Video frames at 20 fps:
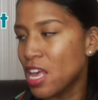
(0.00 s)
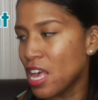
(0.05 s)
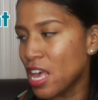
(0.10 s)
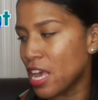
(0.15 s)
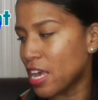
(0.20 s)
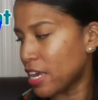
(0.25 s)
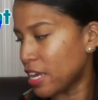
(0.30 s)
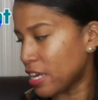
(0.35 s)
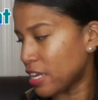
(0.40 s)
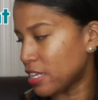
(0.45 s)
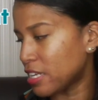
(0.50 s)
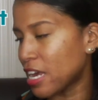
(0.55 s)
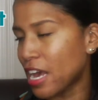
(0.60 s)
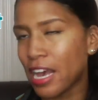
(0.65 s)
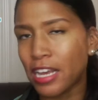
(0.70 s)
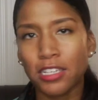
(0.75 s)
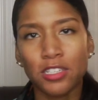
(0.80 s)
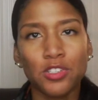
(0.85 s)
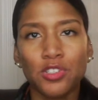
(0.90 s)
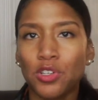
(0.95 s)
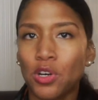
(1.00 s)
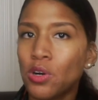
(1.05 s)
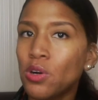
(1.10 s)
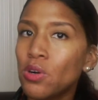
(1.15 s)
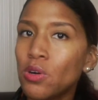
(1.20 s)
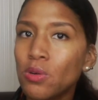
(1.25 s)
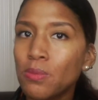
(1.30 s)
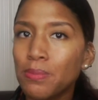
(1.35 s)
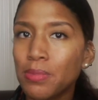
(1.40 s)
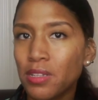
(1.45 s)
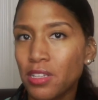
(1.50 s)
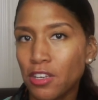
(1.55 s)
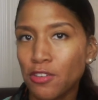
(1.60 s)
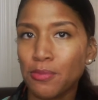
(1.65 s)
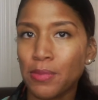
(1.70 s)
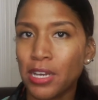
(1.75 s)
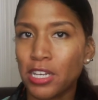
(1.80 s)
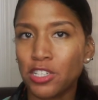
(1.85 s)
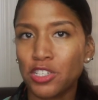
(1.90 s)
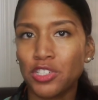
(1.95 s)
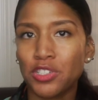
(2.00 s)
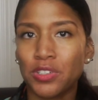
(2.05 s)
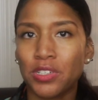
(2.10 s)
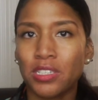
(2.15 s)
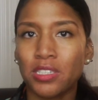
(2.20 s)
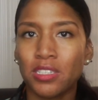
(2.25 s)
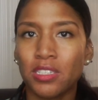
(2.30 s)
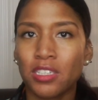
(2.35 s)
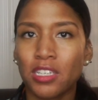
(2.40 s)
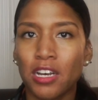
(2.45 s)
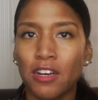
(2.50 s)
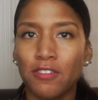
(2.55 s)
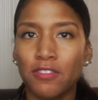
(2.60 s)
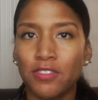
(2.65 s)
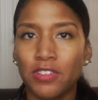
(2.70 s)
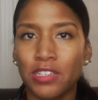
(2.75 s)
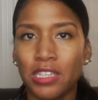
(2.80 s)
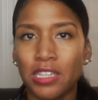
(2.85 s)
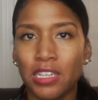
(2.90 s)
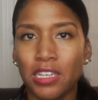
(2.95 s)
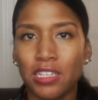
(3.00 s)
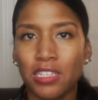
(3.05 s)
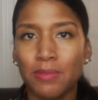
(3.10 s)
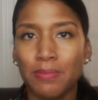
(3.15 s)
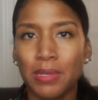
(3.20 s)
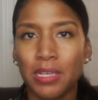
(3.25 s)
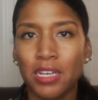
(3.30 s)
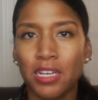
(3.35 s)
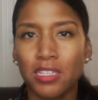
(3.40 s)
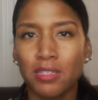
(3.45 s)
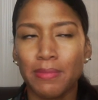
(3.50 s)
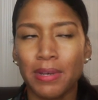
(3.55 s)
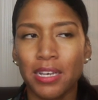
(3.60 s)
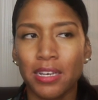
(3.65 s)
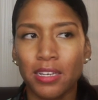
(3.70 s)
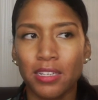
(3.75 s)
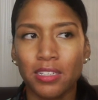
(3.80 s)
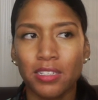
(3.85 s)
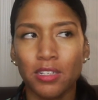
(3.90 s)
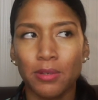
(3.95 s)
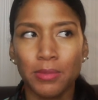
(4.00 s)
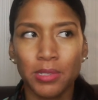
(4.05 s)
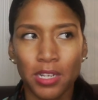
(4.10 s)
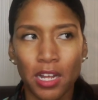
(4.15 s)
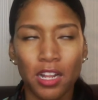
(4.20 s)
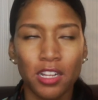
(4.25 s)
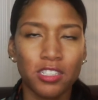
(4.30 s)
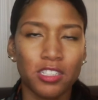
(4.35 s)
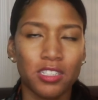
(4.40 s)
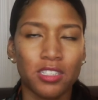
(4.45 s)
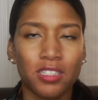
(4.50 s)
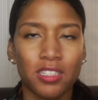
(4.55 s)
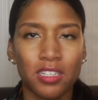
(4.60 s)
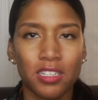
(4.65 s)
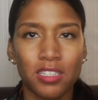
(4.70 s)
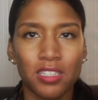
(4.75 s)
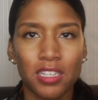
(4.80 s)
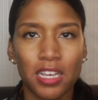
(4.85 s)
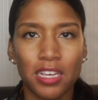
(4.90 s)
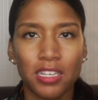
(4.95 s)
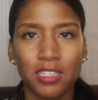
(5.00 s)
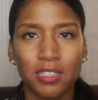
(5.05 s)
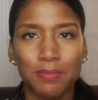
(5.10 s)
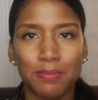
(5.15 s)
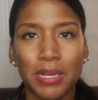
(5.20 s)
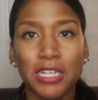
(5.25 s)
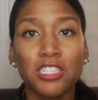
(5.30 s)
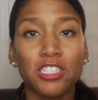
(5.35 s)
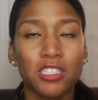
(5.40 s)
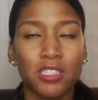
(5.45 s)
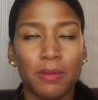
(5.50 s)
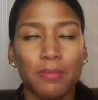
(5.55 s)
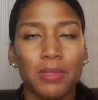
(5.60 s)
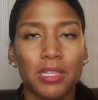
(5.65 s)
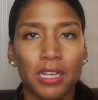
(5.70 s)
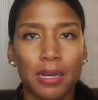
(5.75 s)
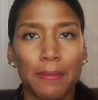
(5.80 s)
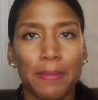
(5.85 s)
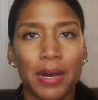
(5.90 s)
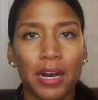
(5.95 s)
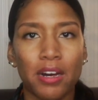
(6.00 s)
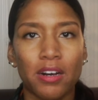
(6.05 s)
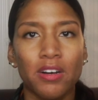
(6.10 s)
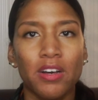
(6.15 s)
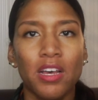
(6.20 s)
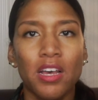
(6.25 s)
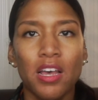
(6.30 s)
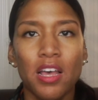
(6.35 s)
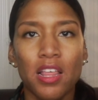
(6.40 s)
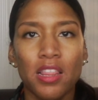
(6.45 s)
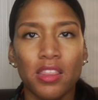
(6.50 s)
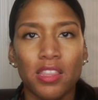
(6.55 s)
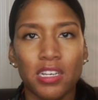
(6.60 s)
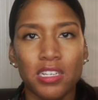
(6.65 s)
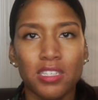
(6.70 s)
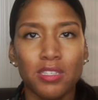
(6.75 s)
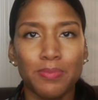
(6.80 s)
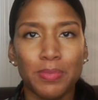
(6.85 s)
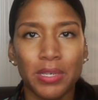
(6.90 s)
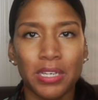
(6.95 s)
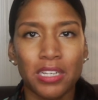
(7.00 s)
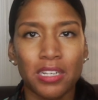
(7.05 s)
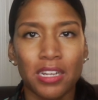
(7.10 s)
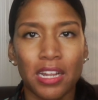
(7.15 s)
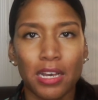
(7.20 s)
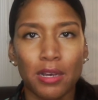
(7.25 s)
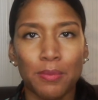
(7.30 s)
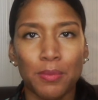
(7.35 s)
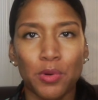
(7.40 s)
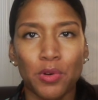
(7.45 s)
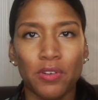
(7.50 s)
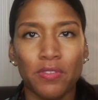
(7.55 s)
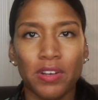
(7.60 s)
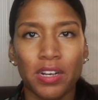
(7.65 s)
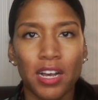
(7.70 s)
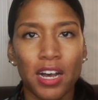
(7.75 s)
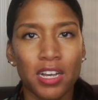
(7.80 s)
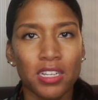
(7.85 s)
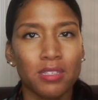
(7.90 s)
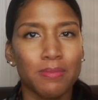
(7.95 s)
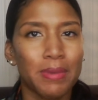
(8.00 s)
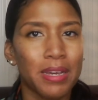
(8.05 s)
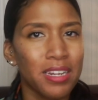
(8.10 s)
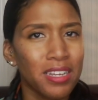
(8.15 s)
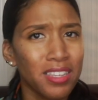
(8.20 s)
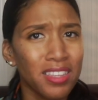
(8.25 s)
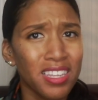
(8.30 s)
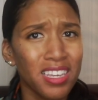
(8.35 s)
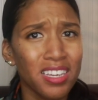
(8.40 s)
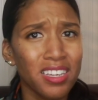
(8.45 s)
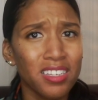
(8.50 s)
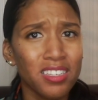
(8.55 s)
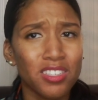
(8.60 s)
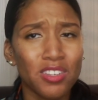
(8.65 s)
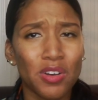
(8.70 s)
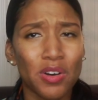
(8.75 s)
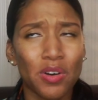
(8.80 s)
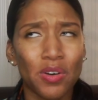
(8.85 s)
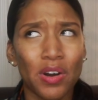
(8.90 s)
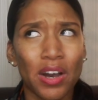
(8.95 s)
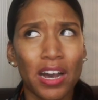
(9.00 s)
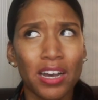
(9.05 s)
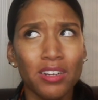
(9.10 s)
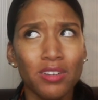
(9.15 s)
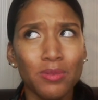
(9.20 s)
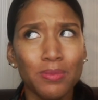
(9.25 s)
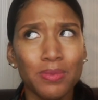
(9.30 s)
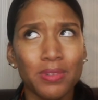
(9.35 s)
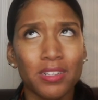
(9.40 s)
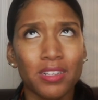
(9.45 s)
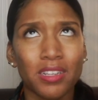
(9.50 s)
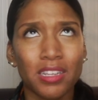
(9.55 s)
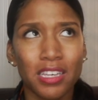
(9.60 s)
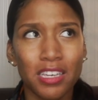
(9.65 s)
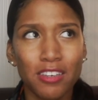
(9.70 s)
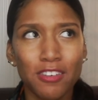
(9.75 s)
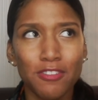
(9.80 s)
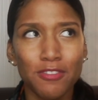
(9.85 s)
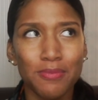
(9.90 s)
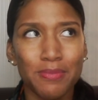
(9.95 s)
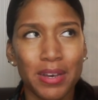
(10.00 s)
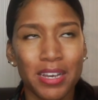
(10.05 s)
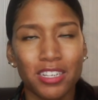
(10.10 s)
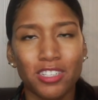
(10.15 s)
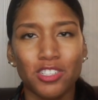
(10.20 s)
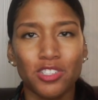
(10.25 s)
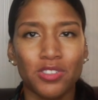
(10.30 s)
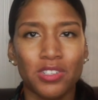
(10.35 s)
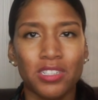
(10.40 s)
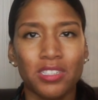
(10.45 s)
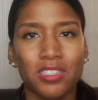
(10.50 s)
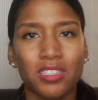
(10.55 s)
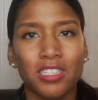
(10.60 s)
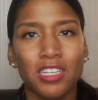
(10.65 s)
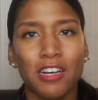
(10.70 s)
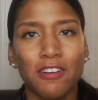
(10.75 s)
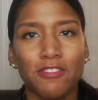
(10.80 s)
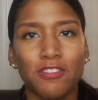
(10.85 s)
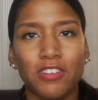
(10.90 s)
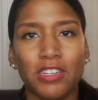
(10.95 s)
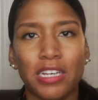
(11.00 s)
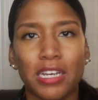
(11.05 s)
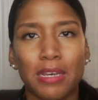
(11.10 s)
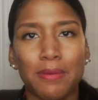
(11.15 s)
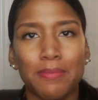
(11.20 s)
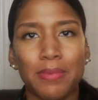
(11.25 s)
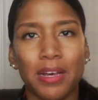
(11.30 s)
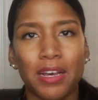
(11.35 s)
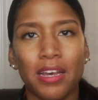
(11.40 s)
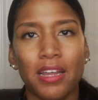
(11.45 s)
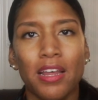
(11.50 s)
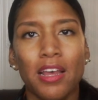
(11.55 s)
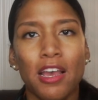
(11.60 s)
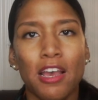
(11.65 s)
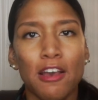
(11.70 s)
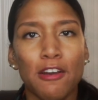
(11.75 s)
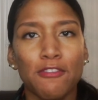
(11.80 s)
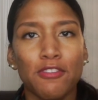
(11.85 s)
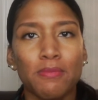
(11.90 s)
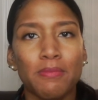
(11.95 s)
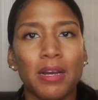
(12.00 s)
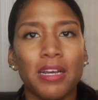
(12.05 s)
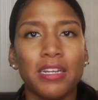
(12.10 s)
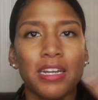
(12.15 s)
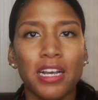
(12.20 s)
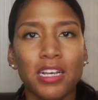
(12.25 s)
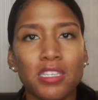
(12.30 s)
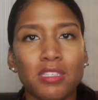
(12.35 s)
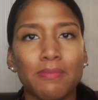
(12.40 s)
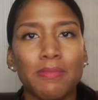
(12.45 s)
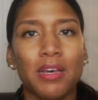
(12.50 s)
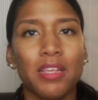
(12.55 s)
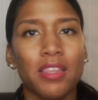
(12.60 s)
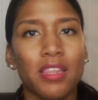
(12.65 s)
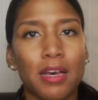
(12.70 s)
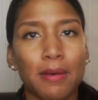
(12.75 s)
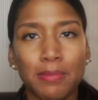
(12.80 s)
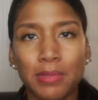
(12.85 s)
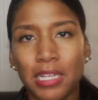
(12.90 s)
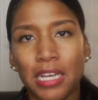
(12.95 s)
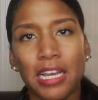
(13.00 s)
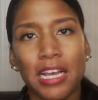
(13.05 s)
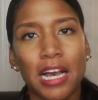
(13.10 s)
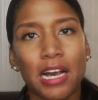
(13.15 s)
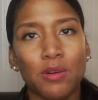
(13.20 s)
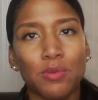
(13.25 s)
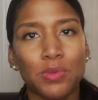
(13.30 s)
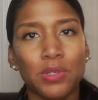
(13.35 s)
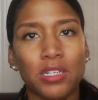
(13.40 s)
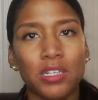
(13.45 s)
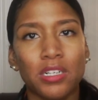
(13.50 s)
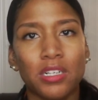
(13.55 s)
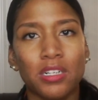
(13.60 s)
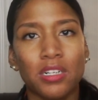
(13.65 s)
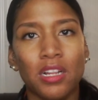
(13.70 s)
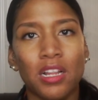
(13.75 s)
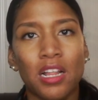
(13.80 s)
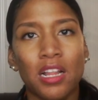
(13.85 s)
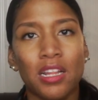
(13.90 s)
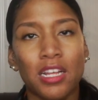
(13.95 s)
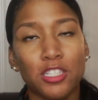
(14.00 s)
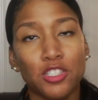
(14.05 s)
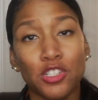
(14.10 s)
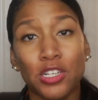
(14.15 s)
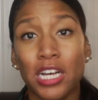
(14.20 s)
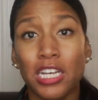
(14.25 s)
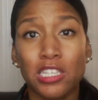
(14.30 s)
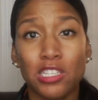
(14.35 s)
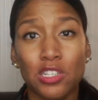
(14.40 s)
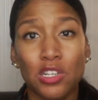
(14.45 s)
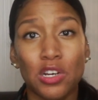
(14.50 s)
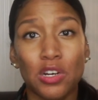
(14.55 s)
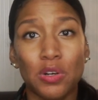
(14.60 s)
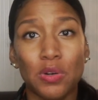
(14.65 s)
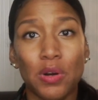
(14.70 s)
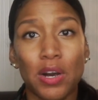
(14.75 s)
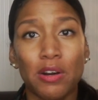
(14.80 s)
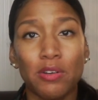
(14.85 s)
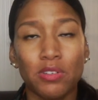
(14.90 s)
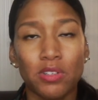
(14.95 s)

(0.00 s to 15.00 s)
And I don't believe my insurance is covering this, because my dermatologist did mention something about this being like more of a cosmetic thing. So I don't believe my insurance is covering it, but for my next month update, I will let you guys know.